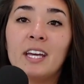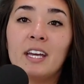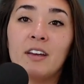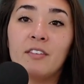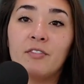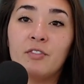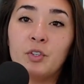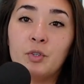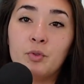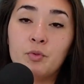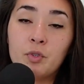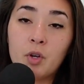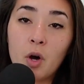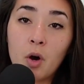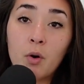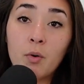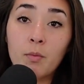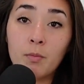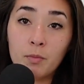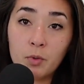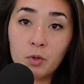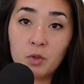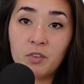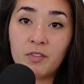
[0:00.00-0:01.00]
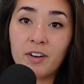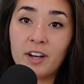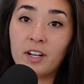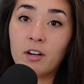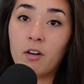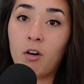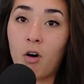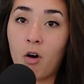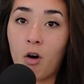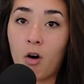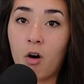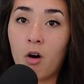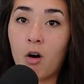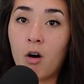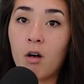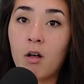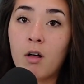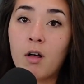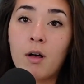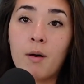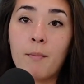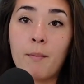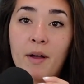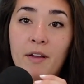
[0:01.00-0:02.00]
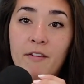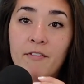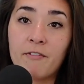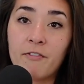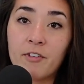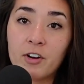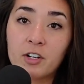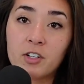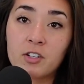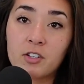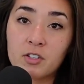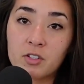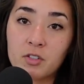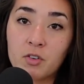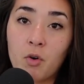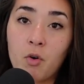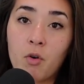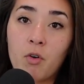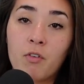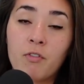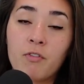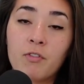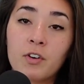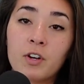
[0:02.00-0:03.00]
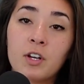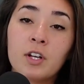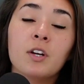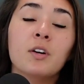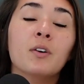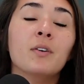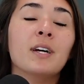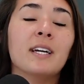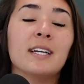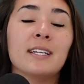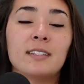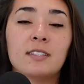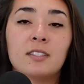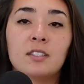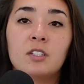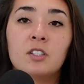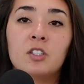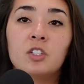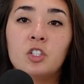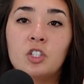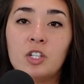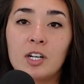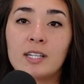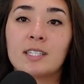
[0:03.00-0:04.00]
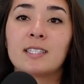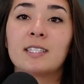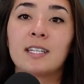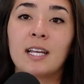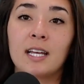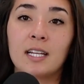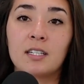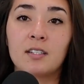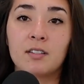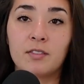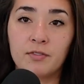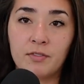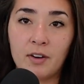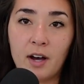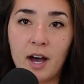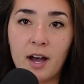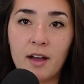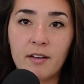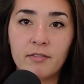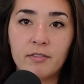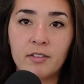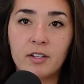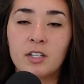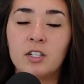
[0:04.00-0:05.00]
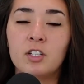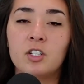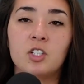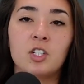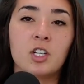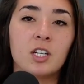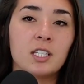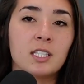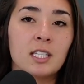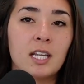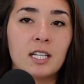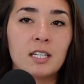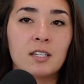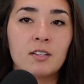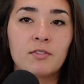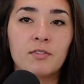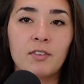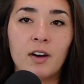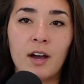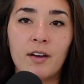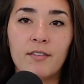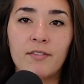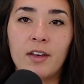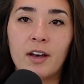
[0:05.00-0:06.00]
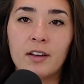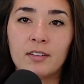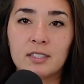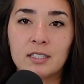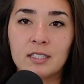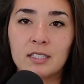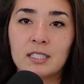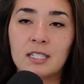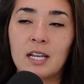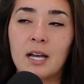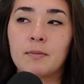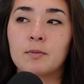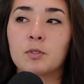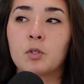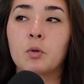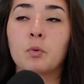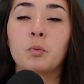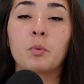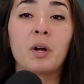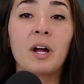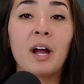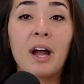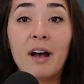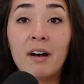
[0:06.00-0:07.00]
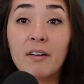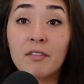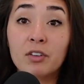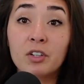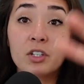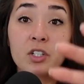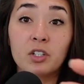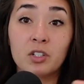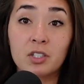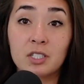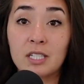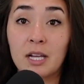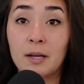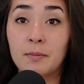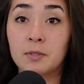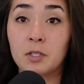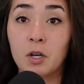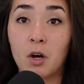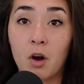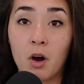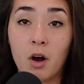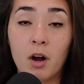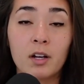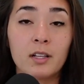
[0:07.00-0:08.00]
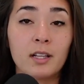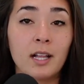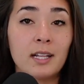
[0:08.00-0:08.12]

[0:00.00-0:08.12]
if you don't move at all, my first goal for you is just get to five just get to 5,000 steps or wherever your steps are.